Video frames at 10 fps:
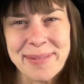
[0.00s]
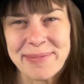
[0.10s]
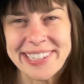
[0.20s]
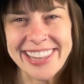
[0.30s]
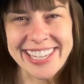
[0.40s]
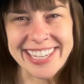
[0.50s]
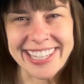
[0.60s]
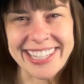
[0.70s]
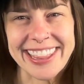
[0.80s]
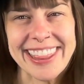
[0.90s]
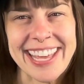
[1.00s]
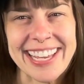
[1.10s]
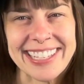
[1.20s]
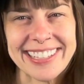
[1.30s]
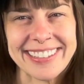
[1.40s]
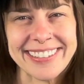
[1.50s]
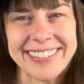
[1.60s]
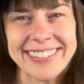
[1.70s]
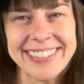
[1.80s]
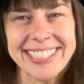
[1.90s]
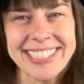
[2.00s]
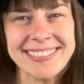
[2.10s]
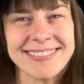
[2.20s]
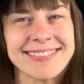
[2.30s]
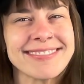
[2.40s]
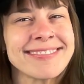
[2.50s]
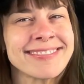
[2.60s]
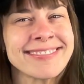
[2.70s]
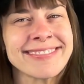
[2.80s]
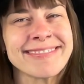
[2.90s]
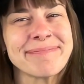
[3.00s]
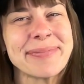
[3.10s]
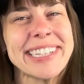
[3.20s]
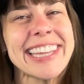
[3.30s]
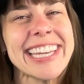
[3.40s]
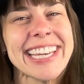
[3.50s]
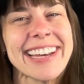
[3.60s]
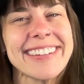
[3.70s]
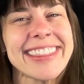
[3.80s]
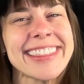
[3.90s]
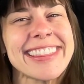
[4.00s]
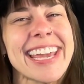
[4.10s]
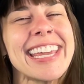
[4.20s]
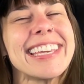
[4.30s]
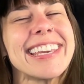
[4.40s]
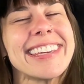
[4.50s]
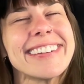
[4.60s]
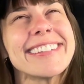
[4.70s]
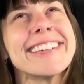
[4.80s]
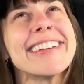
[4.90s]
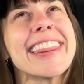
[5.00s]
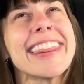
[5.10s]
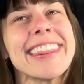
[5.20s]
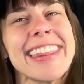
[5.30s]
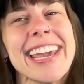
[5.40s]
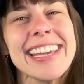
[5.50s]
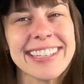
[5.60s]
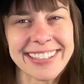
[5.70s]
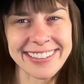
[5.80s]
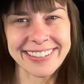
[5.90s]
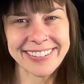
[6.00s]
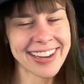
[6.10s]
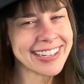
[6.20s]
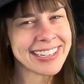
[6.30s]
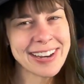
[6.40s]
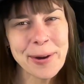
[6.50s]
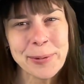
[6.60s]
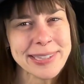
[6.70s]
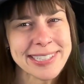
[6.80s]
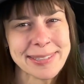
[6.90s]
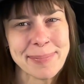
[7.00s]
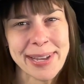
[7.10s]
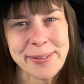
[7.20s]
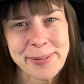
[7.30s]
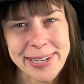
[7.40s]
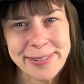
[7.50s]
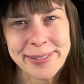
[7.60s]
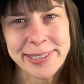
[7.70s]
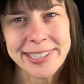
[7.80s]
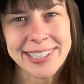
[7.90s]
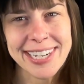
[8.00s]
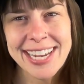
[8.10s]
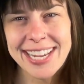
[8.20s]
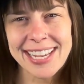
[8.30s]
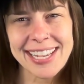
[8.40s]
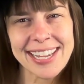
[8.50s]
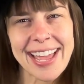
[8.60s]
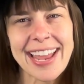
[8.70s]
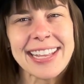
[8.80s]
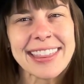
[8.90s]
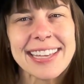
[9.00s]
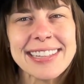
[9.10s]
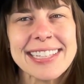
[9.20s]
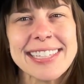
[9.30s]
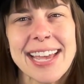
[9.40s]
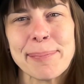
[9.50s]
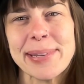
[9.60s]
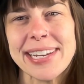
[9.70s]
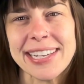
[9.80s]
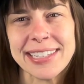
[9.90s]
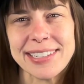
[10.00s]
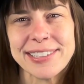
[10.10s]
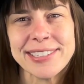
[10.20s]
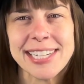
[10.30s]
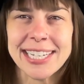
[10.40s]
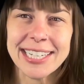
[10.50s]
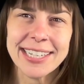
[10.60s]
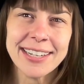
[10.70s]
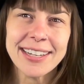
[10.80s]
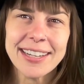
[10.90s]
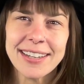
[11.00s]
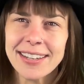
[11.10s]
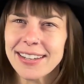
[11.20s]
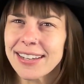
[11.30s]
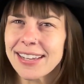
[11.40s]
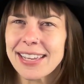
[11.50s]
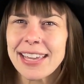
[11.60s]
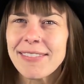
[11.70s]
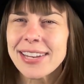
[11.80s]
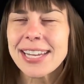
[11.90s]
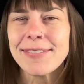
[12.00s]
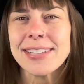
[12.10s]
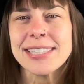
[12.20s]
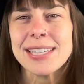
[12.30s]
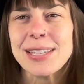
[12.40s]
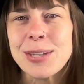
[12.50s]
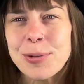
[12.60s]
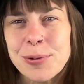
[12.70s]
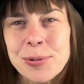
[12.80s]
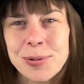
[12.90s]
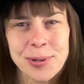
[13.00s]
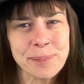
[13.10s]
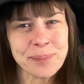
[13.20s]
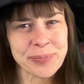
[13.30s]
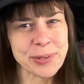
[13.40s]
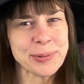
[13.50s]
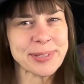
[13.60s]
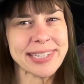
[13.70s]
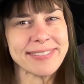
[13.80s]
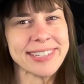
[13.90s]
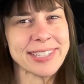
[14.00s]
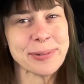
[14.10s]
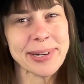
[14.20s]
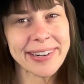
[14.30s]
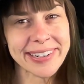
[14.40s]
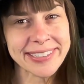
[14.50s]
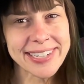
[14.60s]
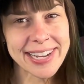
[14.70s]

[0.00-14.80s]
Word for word: Breathing in, thank you. Breathing out, thank you. Thank you. I know it's in my favor. Anything that's happening in your day, even if it's you who's giving you a hard